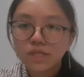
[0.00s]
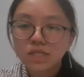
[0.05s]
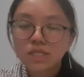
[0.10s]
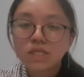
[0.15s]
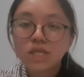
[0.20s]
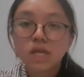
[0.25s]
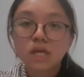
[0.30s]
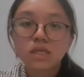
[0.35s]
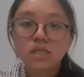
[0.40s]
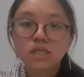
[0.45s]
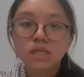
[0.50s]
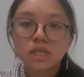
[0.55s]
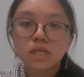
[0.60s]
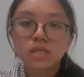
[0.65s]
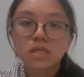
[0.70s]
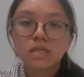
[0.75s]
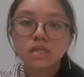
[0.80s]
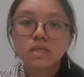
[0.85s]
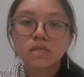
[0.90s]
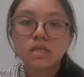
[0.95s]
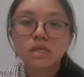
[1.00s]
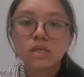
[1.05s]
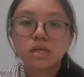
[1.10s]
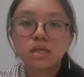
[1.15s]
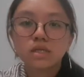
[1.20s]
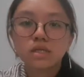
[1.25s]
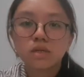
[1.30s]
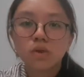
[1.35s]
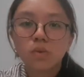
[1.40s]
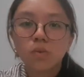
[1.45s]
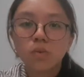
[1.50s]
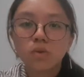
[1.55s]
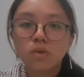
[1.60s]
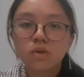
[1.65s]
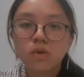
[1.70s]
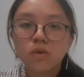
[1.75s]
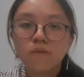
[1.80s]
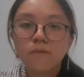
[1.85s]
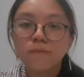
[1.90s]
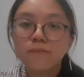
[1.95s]
the second sentence there is a word
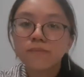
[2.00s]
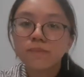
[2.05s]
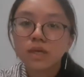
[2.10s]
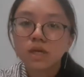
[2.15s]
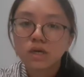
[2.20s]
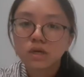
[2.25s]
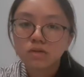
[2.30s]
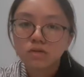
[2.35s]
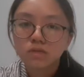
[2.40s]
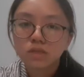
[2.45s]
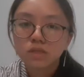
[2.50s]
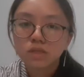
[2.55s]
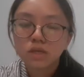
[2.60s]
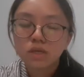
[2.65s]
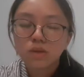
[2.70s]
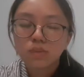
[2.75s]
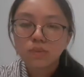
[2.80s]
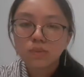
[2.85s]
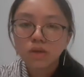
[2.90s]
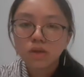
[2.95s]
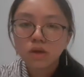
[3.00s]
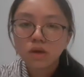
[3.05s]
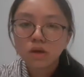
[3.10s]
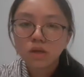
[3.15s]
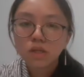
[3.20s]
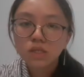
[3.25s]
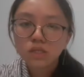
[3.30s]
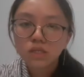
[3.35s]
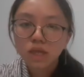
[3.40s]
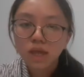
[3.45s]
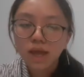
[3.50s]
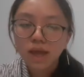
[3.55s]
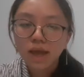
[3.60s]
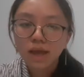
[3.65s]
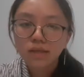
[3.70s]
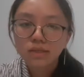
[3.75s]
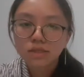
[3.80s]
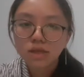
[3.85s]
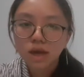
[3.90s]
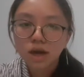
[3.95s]
of because. Because
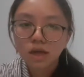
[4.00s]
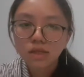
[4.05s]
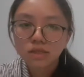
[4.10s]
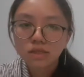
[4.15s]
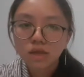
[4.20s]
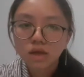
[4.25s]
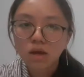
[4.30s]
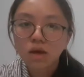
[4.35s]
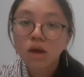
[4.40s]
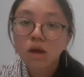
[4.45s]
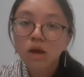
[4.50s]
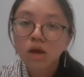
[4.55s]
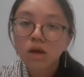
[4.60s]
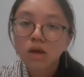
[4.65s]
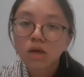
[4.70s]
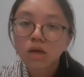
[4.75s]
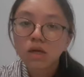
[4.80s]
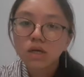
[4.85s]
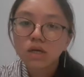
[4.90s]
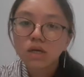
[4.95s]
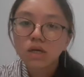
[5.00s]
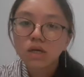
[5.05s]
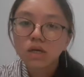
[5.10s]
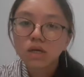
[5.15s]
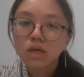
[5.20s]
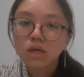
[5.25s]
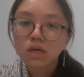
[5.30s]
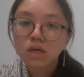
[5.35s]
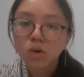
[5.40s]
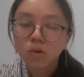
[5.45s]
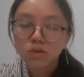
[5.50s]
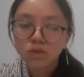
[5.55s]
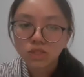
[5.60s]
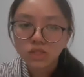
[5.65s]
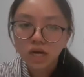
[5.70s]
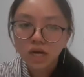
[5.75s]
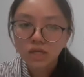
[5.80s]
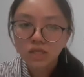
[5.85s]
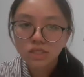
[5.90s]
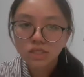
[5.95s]
acts as a
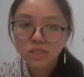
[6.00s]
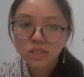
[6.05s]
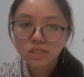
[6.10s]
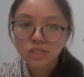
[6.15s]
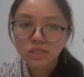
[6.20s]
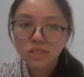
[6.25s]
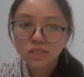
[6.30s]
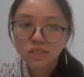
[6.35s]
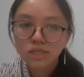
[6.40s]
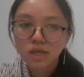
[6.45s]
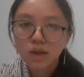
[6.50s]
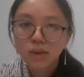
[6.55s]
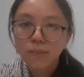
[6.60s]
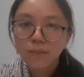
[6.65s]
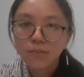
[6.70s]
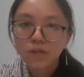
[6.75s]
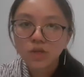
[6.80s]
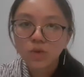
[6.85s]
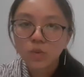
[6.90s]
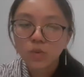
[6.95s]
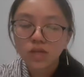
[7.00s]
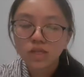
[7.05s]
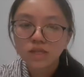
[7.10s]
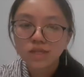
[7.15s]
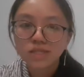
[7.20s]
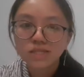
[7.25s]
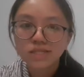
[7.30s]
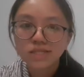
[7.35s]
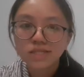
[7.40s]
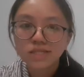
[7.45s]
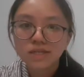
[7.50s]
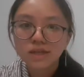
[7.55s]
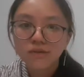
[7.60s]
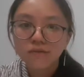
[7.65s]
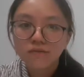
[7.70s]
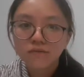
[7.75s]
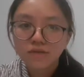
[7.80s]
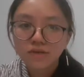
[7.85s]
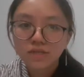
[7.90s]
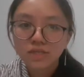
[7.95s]
conjunctions between the
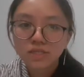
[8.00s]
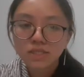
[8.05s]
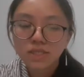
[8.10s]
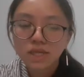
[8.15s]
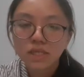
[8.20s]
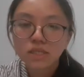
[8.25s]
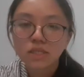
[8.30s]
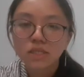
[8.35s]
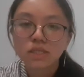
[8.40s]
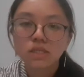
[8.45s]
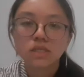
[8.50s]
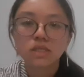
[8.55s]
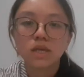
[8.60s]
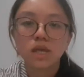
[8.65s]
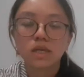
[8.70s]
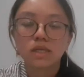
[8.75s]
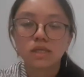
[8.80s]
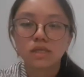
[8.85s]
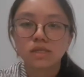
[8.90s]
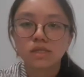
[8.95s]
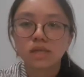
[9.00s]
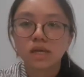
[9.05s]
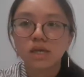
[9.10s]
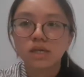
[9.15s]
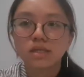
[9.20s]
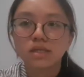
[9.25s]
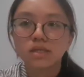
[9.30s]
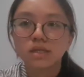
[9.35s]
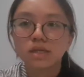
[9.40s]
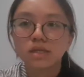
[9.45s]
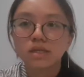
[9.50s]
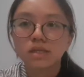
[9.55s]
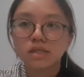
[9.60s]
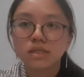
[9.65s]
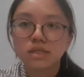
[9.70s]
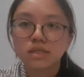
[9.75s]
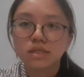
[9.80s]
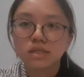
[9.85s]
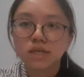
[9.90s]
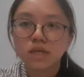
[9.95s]
first sentence and the second
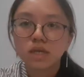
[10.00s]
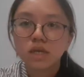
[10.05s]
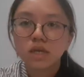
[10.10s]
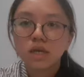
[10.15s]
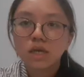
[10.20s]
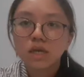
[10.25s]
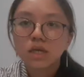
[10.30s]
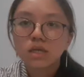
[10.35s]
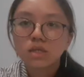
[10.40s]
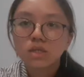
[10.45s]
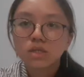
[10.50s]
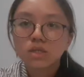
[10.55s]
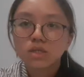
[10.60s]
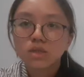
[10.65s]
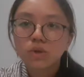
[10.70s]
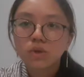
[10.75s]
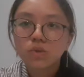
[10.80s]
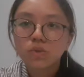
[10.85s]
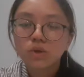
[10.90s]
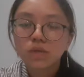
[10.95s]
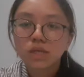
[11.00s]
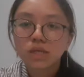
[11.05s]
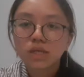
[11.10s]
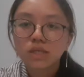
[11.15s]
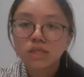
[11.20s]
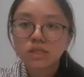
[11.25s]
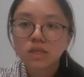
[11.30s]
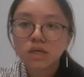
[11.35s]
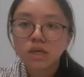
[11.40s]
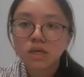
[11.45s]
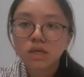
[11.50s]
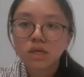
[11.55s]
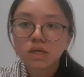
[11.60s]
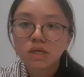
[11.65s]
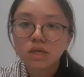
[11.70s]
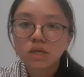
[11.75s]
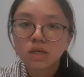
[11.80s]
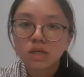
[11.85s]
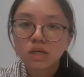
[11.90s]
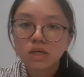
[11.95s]
sentence. So it is
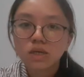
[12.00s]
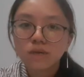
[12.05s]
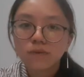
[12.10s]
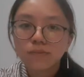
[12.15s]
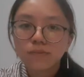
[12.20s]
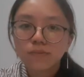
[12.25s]
a